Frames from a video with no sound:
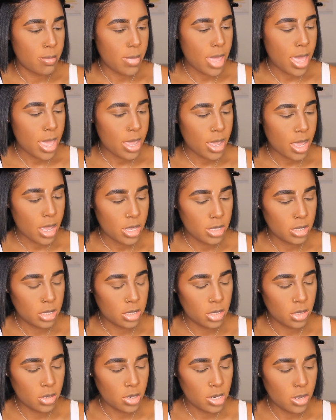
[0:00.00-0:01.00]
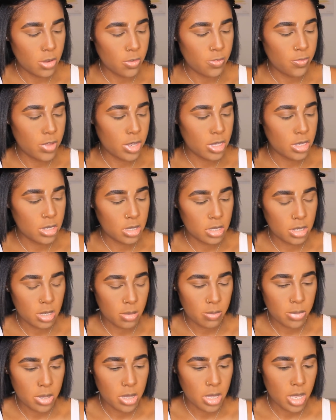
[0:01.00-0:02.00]
MAC Studio Fix
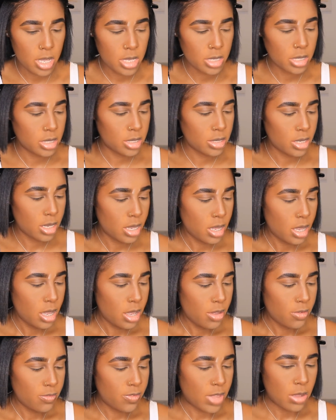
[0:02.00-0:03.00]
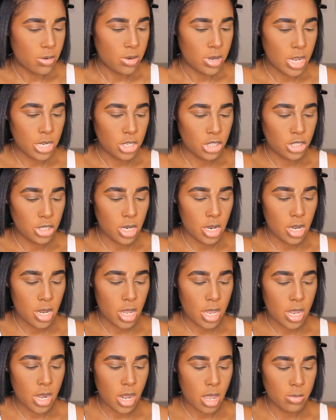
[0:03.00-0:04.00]
Plus foundation,
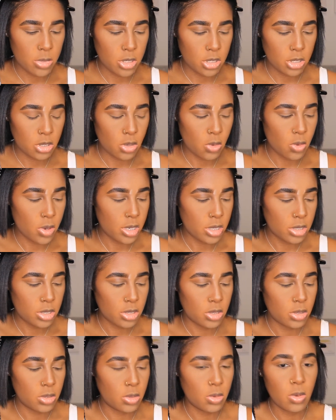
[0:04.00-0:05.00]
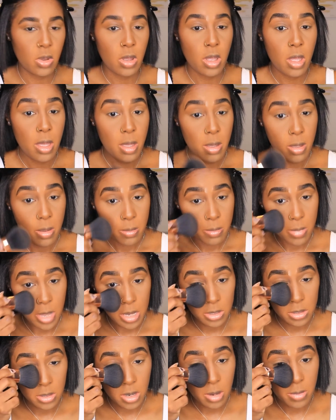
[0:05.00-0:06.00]
and I'm just going to
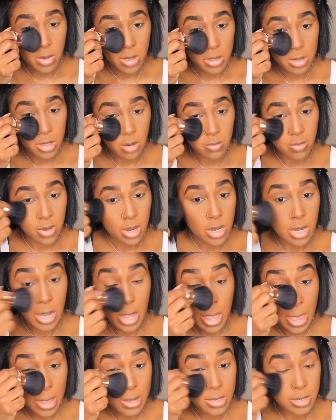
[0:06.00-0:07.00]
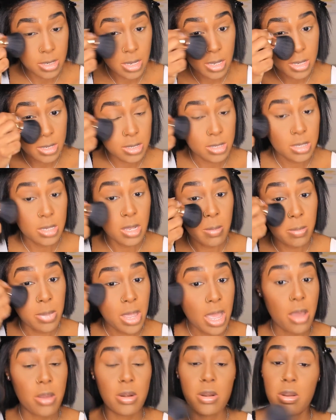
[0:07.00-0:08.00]
make sure I brush off any excess
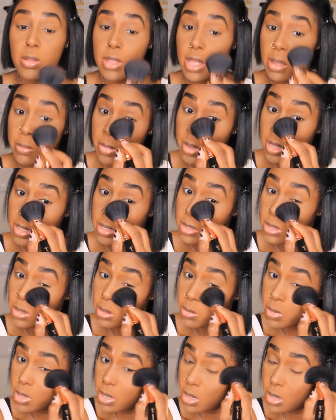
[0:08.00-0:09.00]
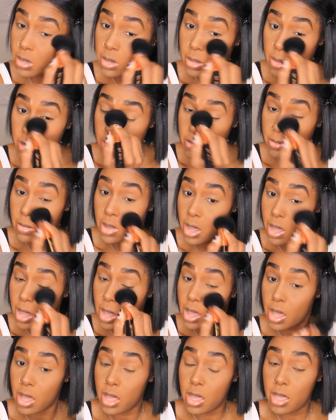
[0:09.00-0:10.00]
powder that may still be underneath my
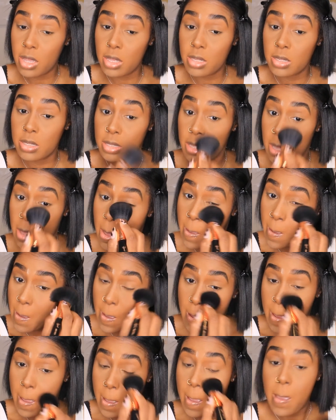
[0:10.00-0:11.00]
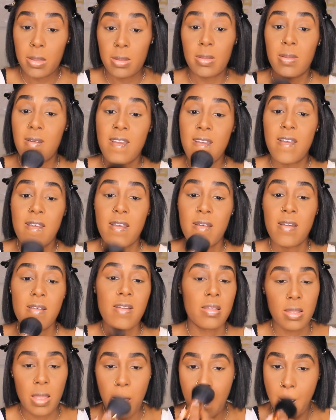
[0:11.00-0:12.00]
eyes.
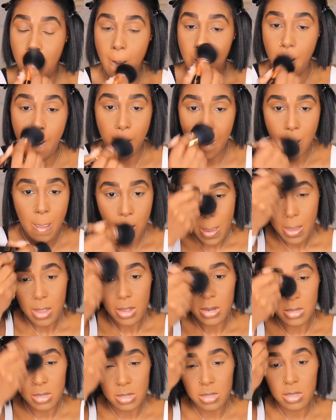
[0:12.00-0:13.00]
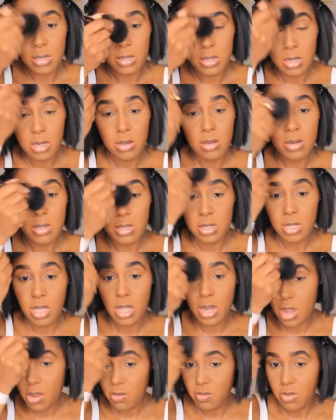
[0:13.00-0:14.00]
And just continue to
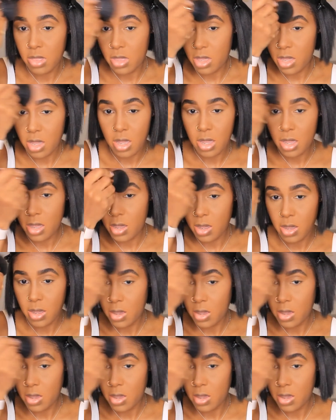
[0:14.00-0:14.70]
set everything.